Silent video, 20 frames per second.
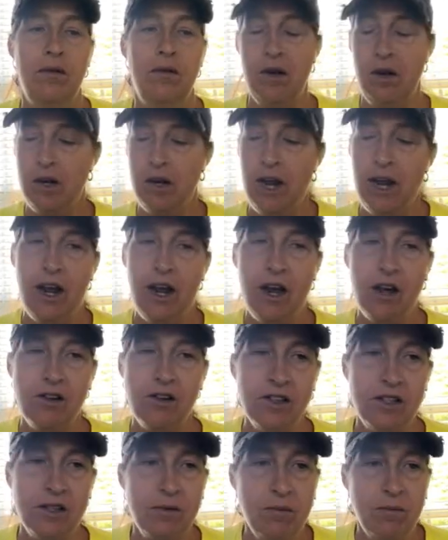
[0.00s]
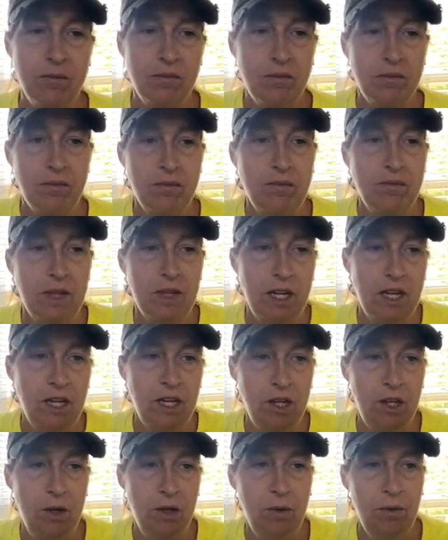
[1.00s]
Okay, awesome.
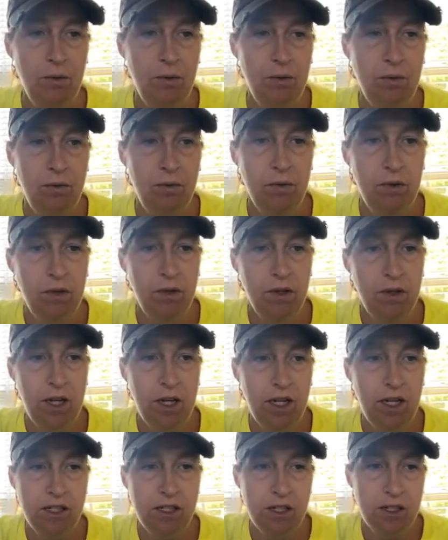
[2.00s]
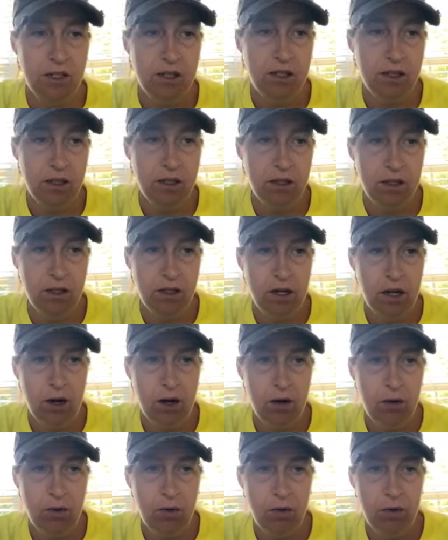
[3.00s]
Thank you. Thanks,
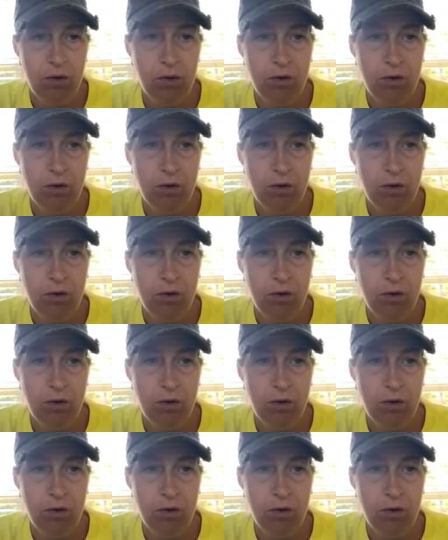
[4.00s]
y'all.